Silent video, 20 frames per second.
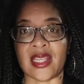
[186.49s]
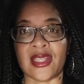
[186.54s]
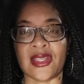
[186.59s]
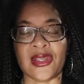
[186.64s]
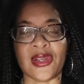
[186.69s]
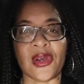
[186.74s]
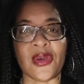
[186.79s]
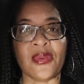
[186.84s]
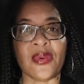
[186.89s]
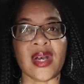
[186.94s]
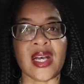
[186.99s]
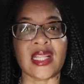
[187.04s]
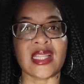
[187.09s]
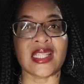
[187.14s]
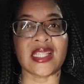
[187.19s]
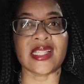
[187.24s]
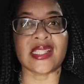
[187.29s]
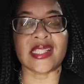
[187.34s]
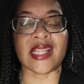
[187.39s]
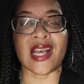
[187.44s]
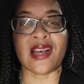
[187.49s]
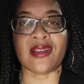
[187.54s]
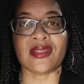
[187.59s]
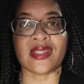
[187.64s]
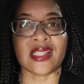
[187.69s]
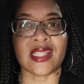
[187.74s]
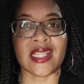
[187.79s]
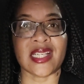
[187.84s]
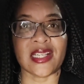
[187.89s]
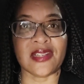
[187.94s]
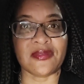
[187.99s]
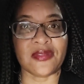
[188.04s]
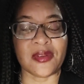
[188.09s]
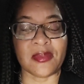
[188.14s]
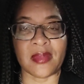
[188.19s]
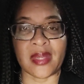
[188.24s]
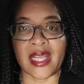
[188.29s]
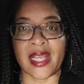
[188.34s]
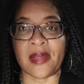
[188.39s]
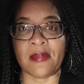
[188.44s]
you know what, this sounds good for
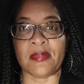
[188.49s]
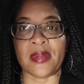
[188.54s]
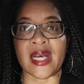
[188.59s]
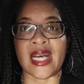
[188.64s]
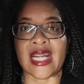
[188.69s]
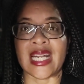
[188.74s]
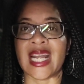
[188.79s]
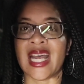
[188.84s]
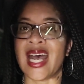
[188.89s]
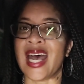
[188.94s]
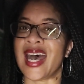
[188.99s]
me, but